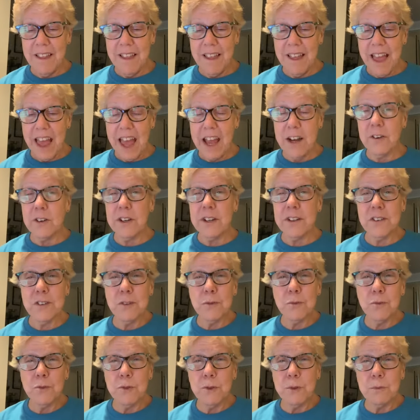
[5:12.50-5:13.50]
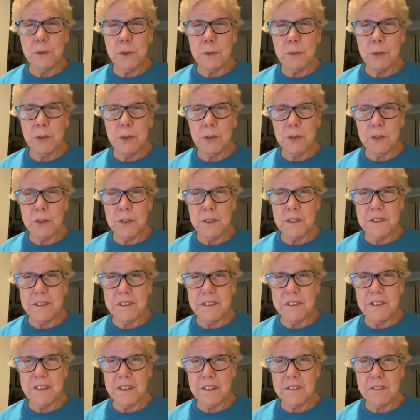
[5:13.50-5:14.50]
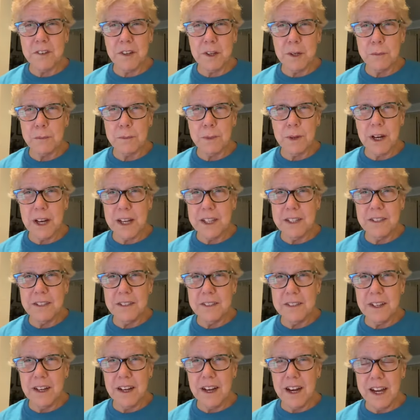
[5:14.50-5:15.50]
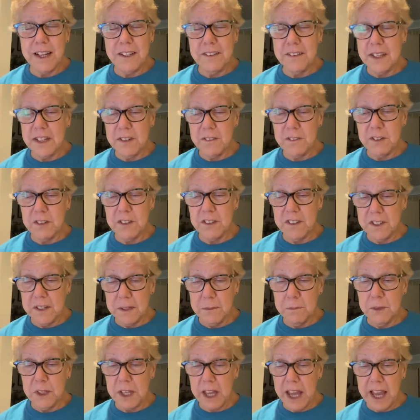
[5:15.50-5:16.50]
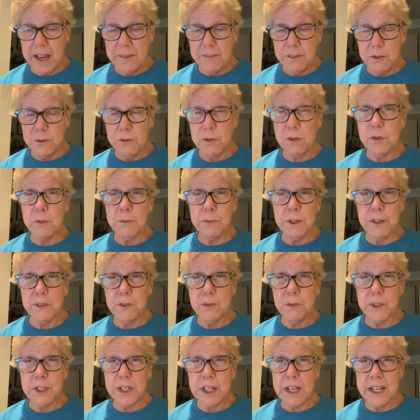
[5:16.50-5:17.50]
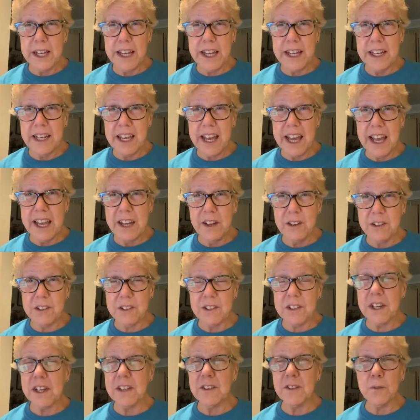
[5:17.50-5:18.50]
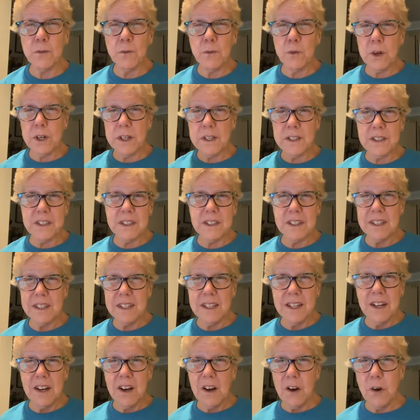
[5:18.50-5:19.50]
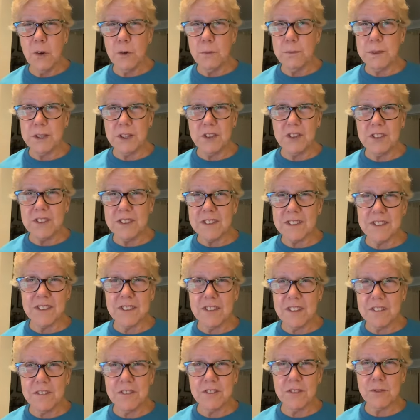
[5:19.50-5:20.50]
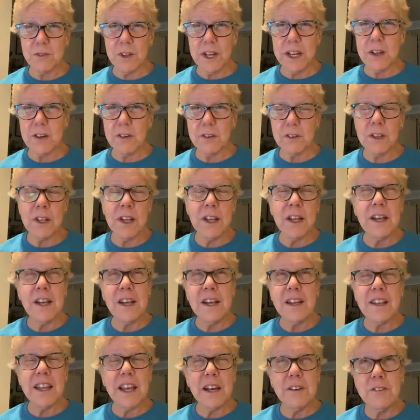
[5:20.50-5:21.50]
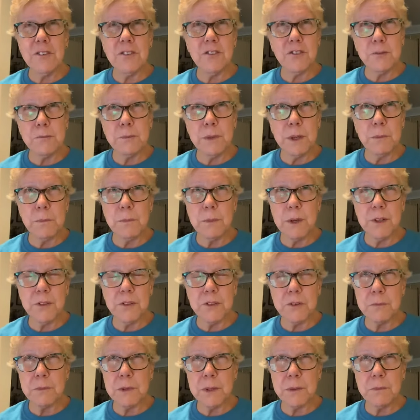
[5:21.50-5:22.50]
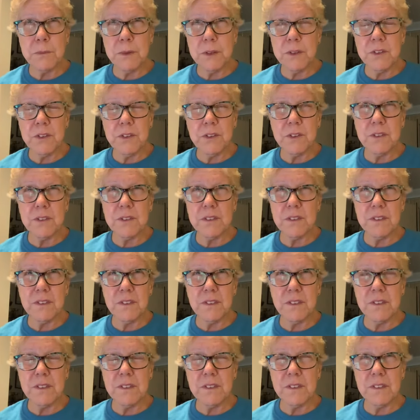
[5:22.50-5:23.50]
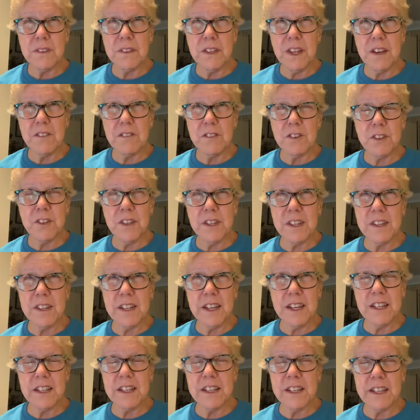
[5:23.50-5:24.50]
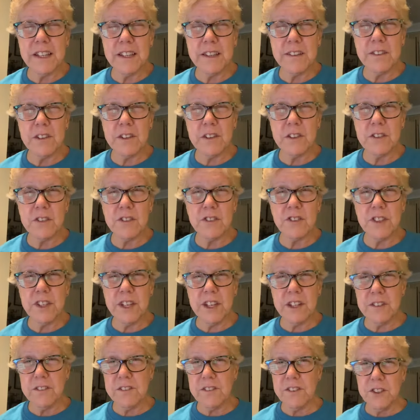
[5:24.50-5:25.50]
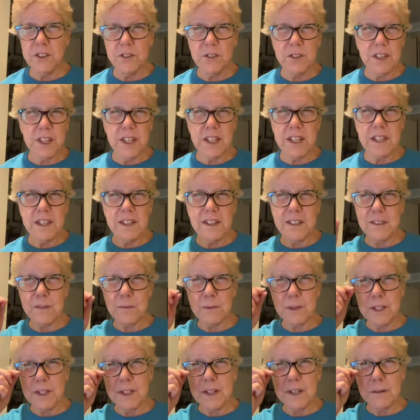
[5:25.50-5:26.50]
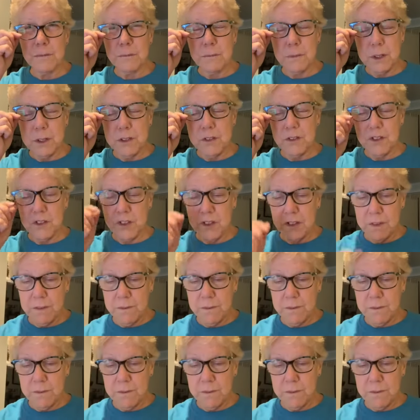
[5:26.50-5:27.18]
And who has the room to put all this stuff up? I never seemed to have the room, even when I had a house. I didn't want a whole bunch of stuff around. That was from my mother. My mother never did that either. She had a few things, but not much.